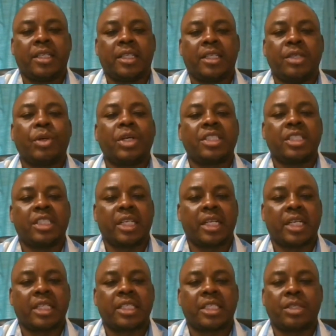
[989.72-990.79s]
He was
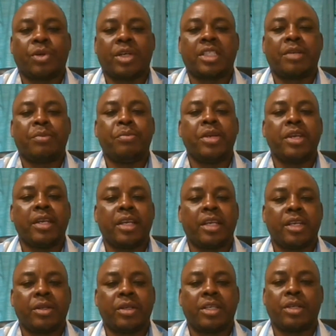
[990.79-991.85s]
generous. He wasn't mean.
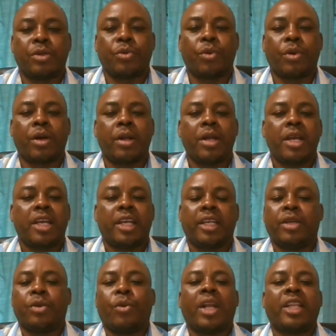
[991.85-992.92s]
He
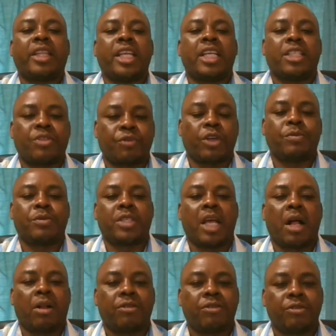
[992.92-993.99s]
didn't want things for
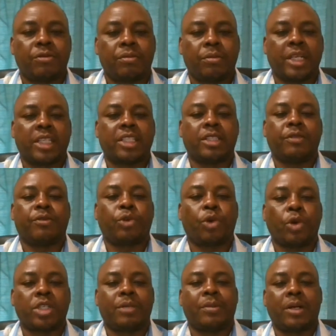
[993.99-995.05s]
himself, but he
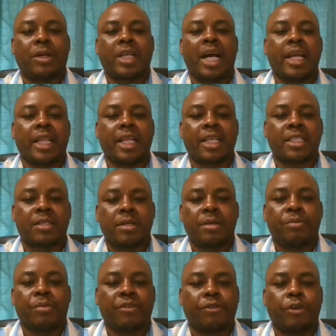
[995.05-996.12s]
thought about others
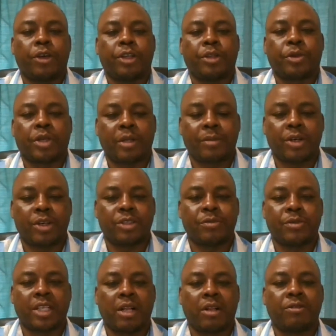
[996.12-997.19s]
before he thought about
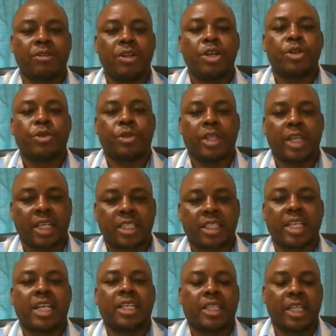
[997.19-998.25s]
himself, to the
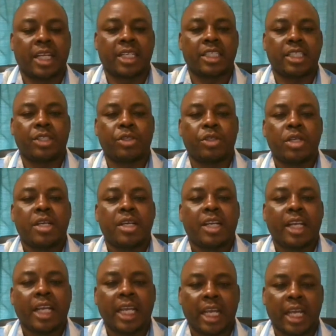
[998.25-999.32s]
extent that he
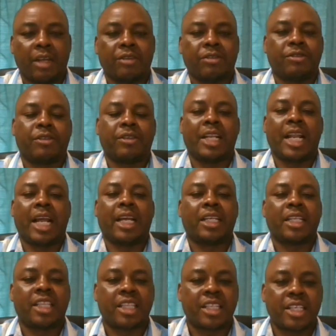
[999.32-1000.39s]
gave like
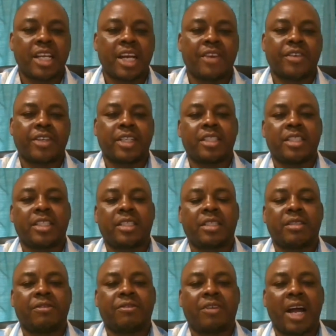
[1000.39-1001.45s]

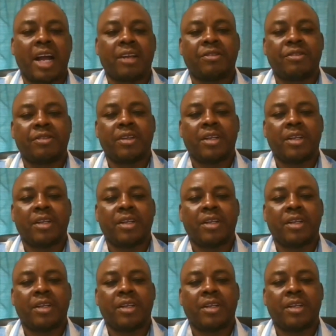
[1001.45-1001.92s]
365